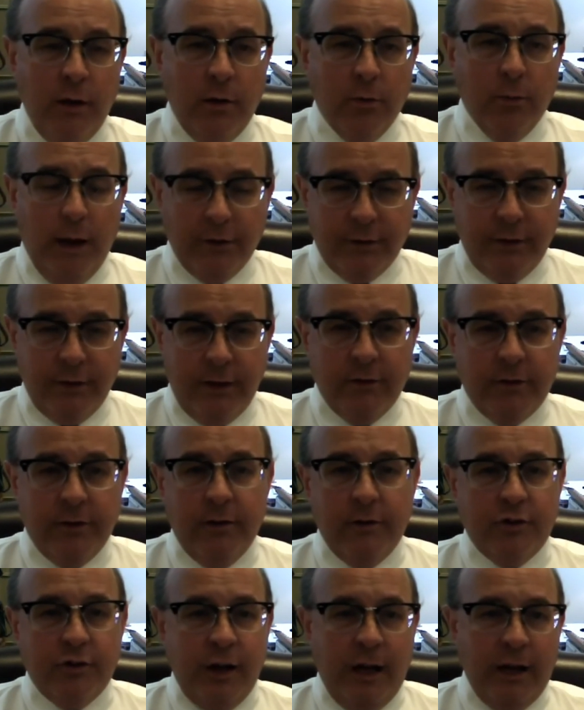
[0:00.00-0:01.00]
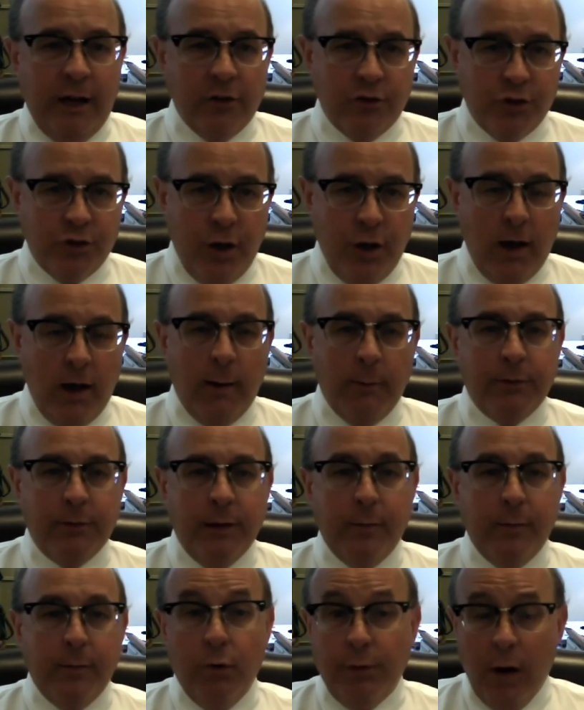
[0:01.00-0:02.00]
residences, change jobs,
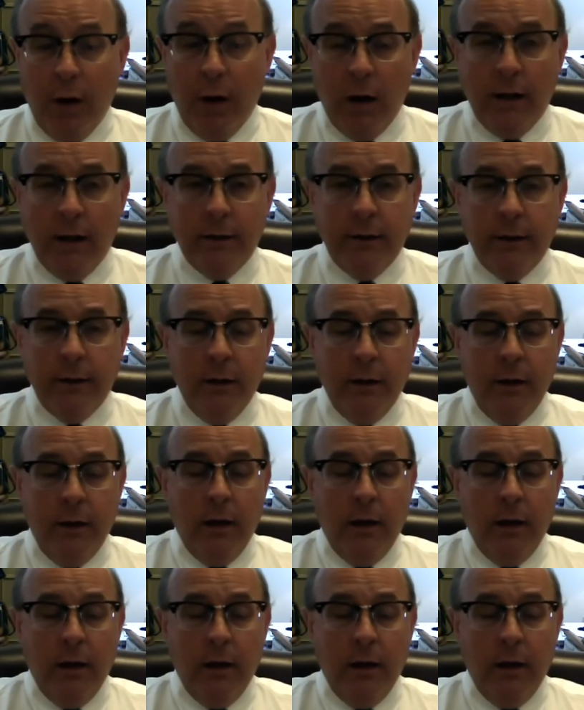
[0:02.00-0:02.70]
they move on.